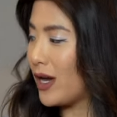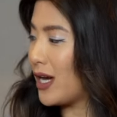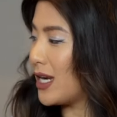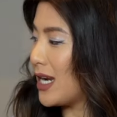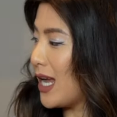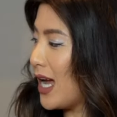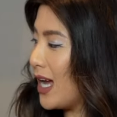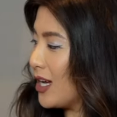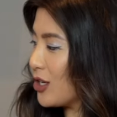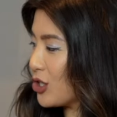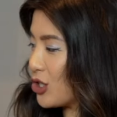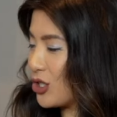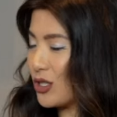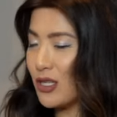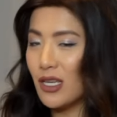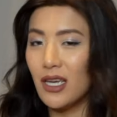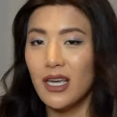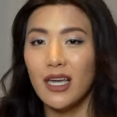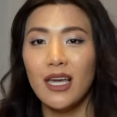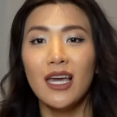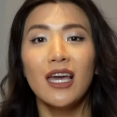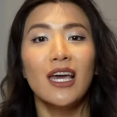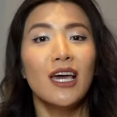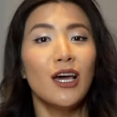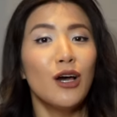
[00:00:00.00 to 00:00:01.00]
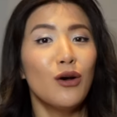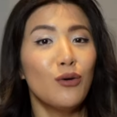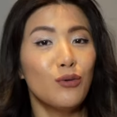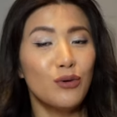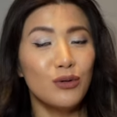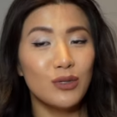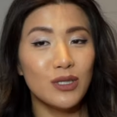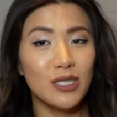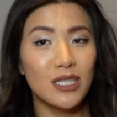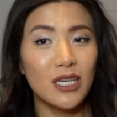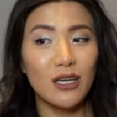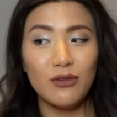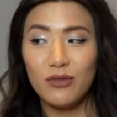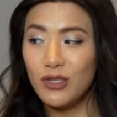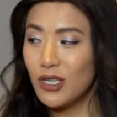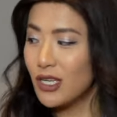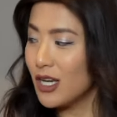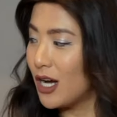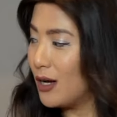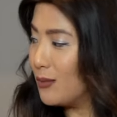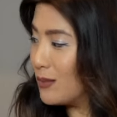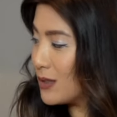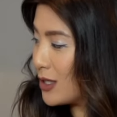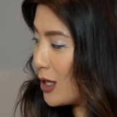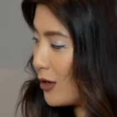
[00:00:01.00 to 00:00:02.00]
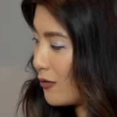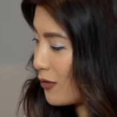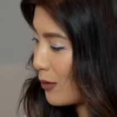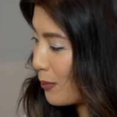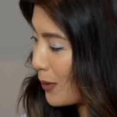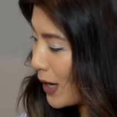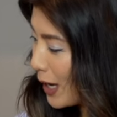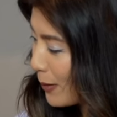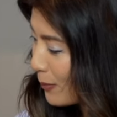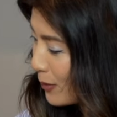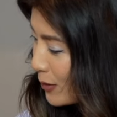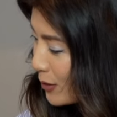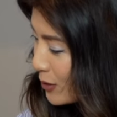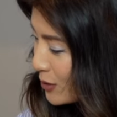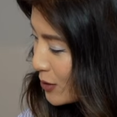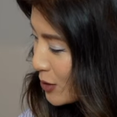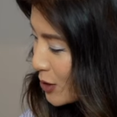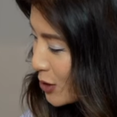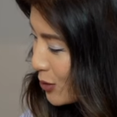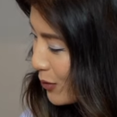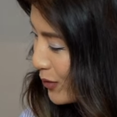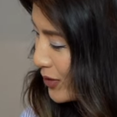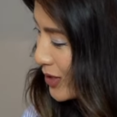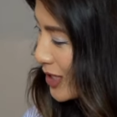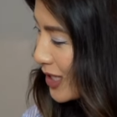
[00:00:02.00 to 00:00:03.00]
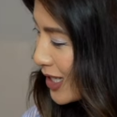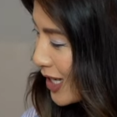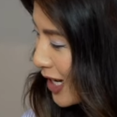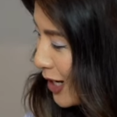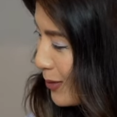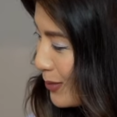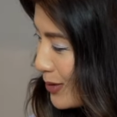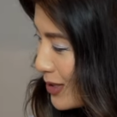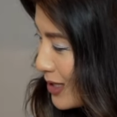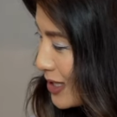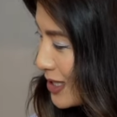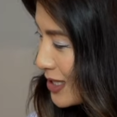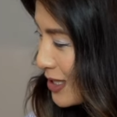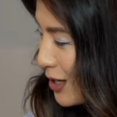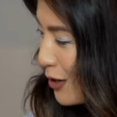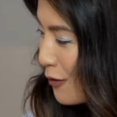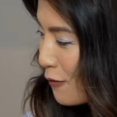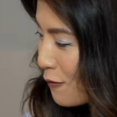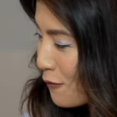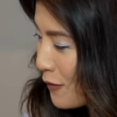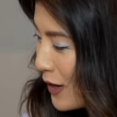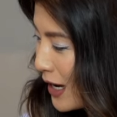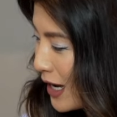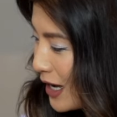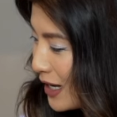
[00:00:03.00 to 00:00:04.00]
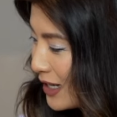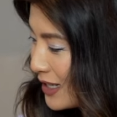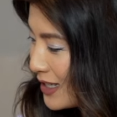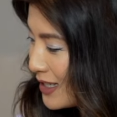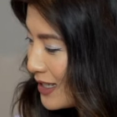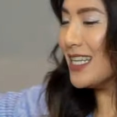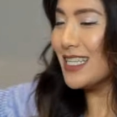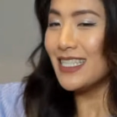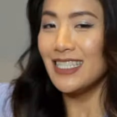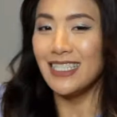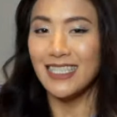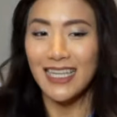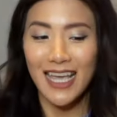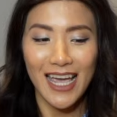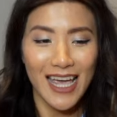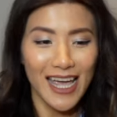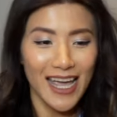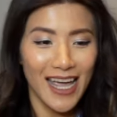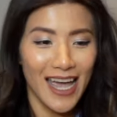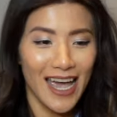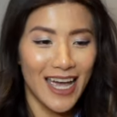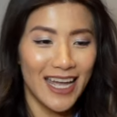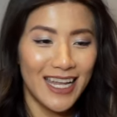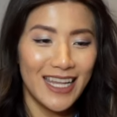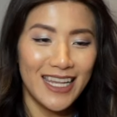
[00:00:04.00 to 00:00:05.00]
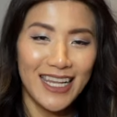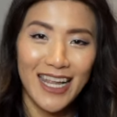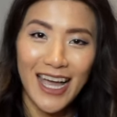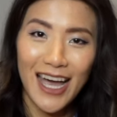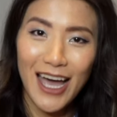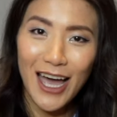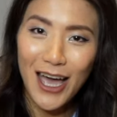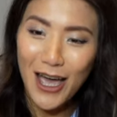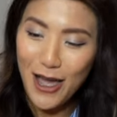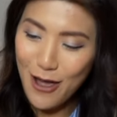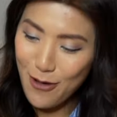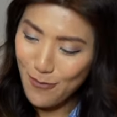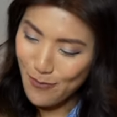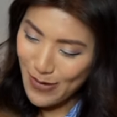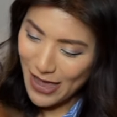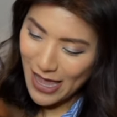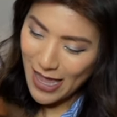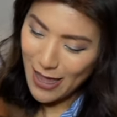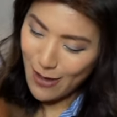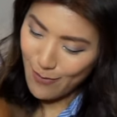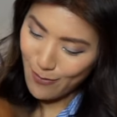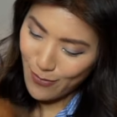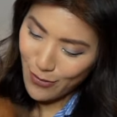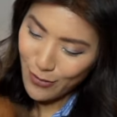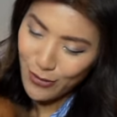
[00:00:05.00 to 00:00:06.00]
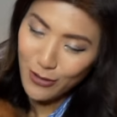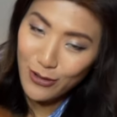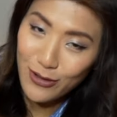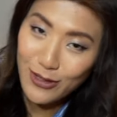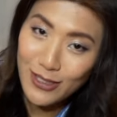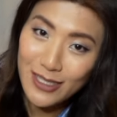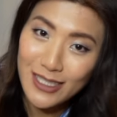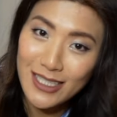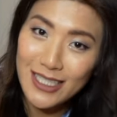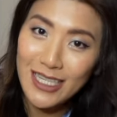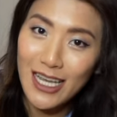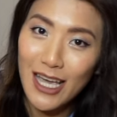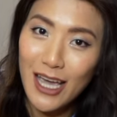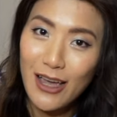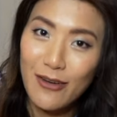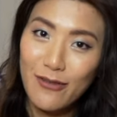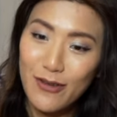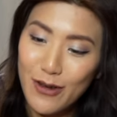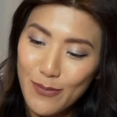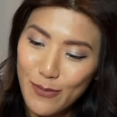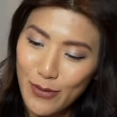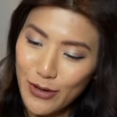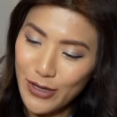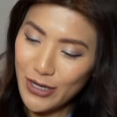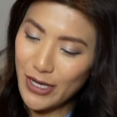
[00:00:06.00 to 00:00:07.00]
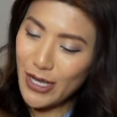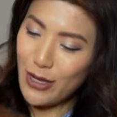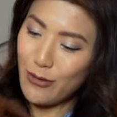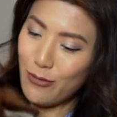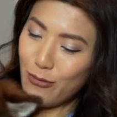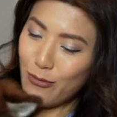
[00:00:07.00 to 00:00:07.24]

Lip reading: And actually, we'll see if she comes over. Pebbles, do you want to come on the sofa? Say hello, Pebbles, to everybody.